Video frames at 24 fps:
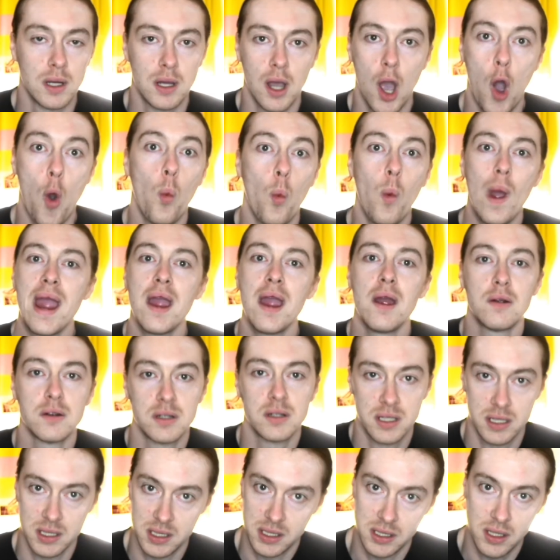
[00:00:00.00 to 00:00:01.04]
Where
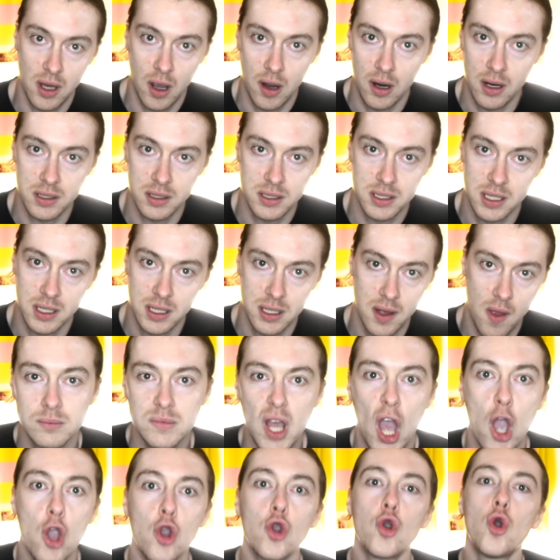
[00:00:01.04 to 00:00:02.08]
to start?
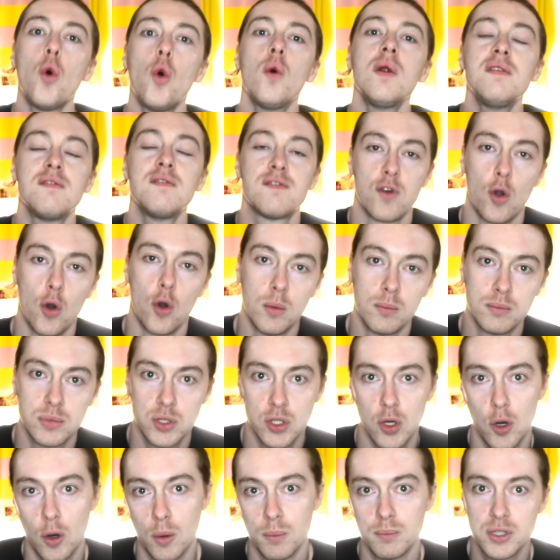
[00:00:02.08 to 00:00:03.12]
Going from
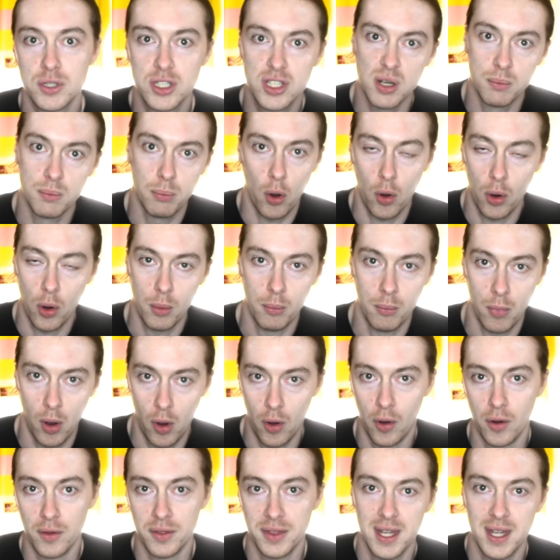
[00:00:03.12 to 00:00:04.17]
top to bottom
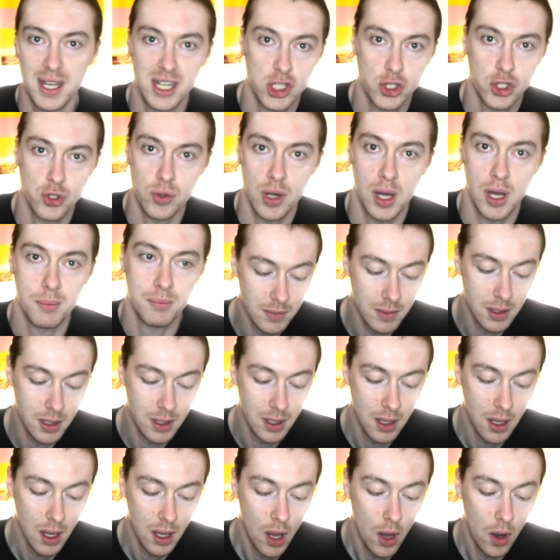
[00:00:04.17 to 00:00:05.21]
on this strip.
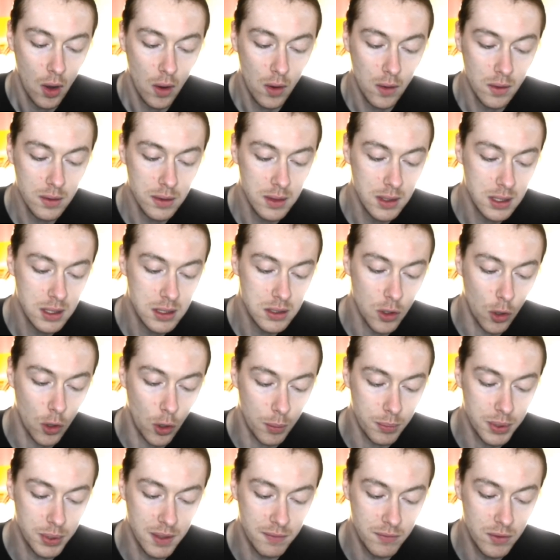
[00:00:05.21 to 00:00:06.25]
On the top
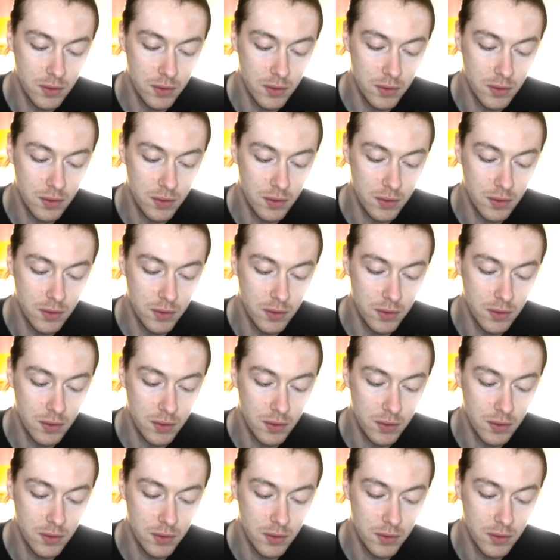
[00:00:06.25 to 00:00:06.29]
you've